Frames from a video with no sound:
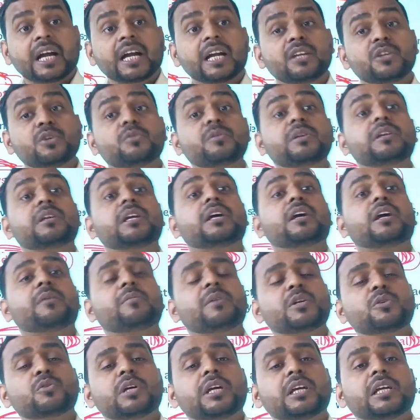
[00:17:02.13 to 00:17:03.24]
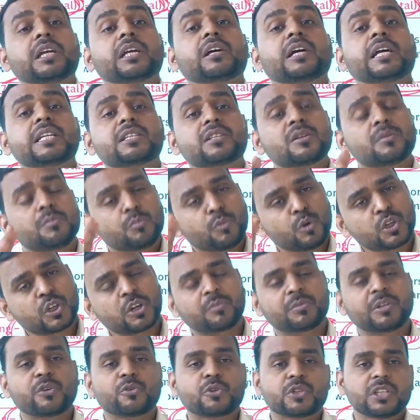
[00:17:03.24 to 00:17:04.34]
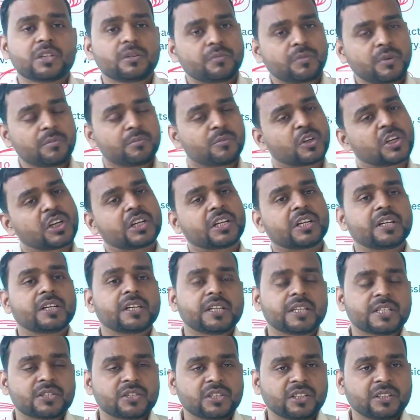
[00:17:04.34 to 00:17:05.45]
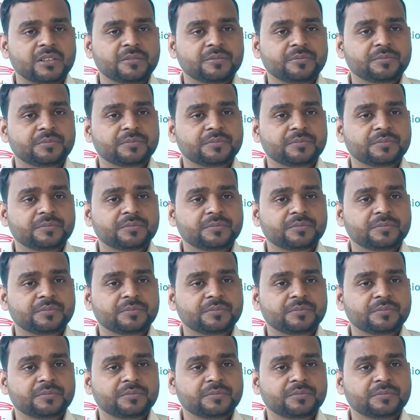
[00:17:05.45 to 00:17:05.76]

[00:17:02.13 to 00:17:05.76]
and you will able to answer most of the questions from modern Indian history,